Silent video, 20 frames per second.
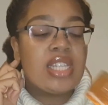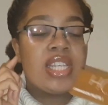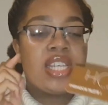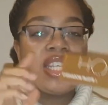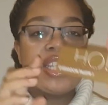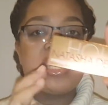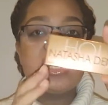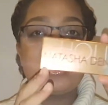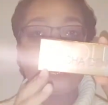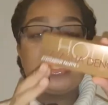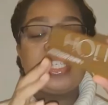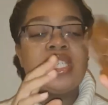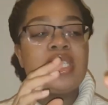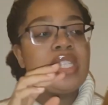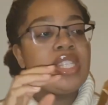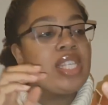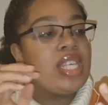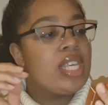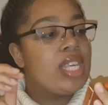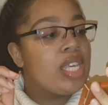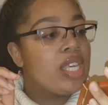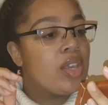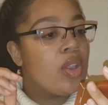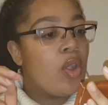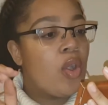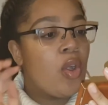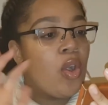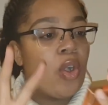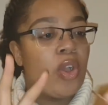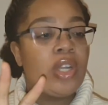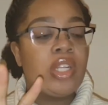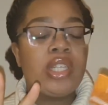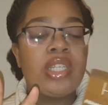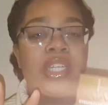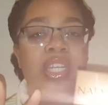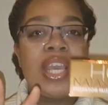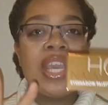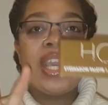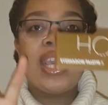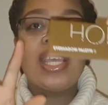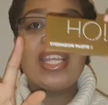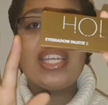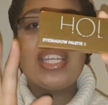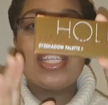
This is the Holiday